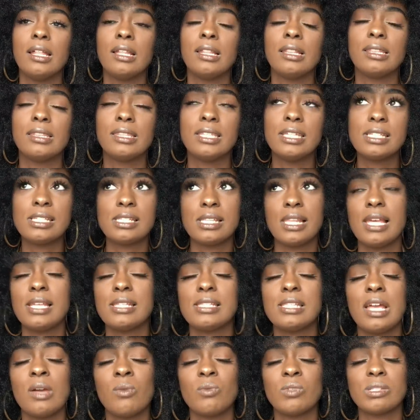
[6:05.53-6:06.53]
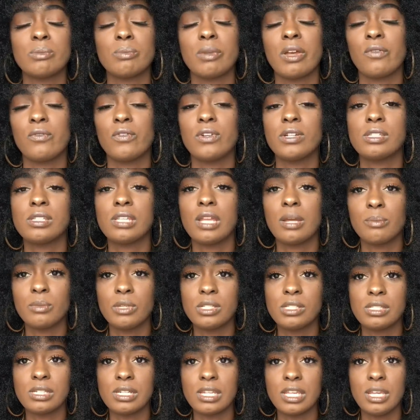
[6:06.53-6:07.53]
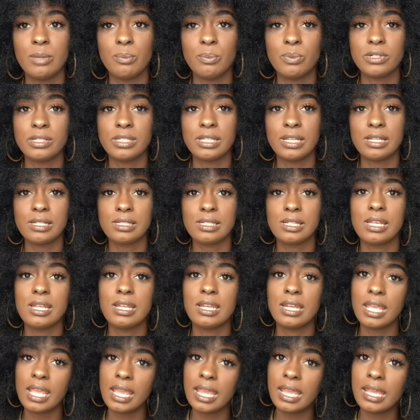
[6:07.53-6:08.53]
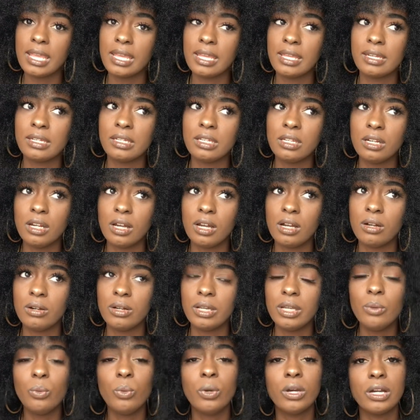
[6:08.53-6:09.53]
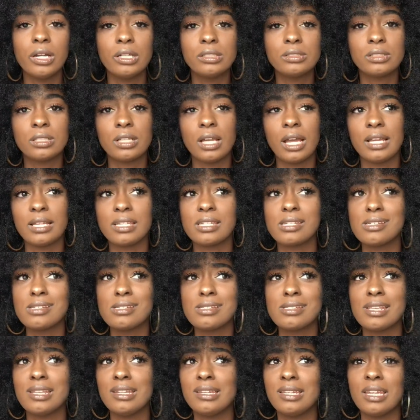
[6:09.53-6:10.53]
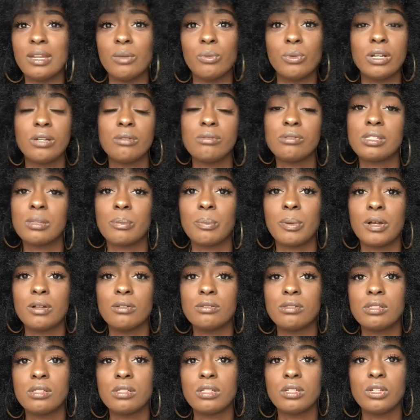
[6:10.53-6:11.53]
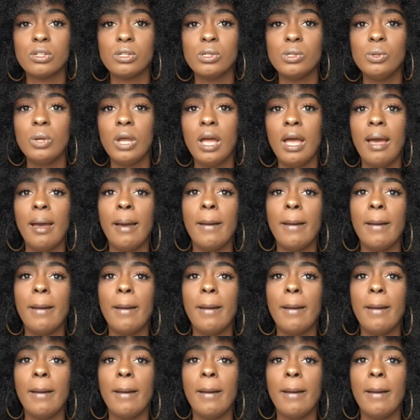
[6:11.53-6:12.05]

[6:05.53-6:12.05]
This last time was my first time using a heat protectant. And, you know, it worked. I guess it did what it was supposed to do.